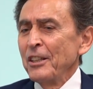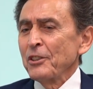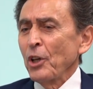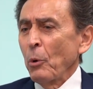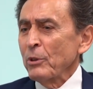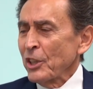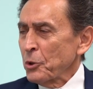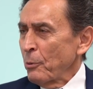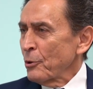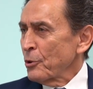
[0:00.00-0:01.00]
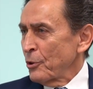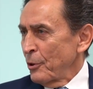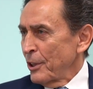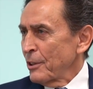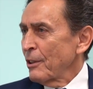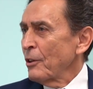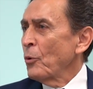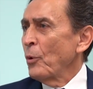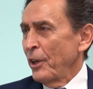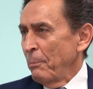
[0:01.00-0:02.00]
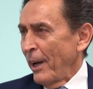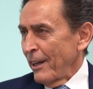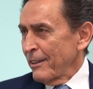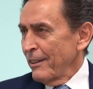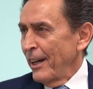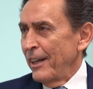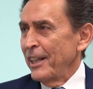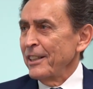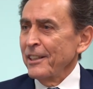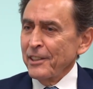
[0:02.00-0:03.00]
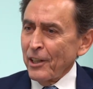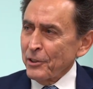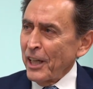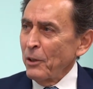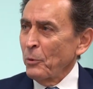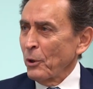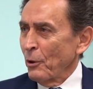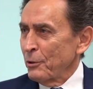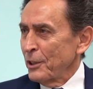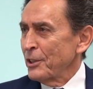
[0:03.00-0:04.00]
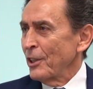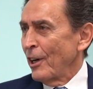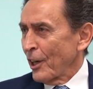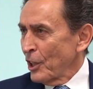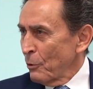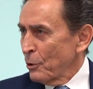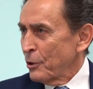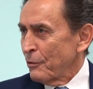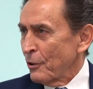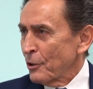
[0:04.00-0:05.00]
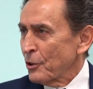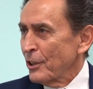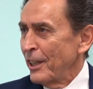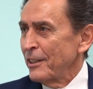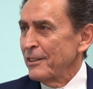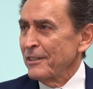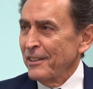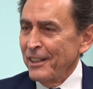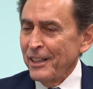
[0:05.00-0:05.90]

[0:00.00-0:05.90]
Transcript: So I was exposed to it way back, and at our time we called it Arnavut, of course, and